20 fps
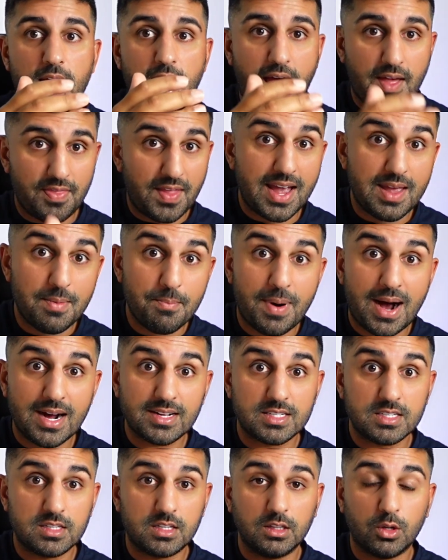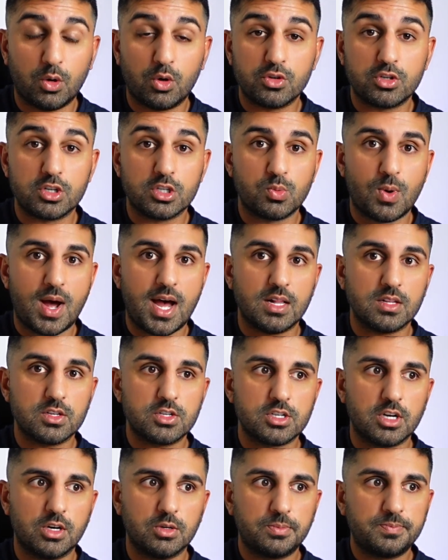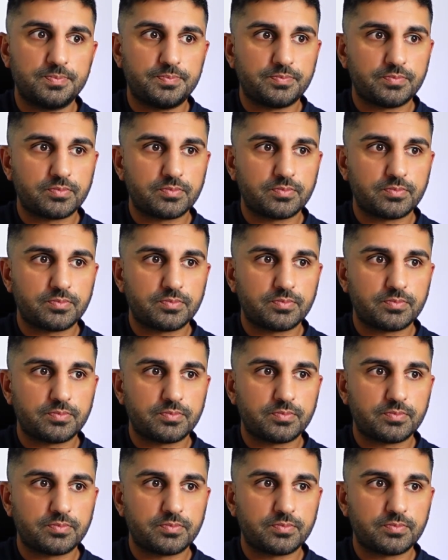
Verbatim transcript: And that impacted the launch as well. So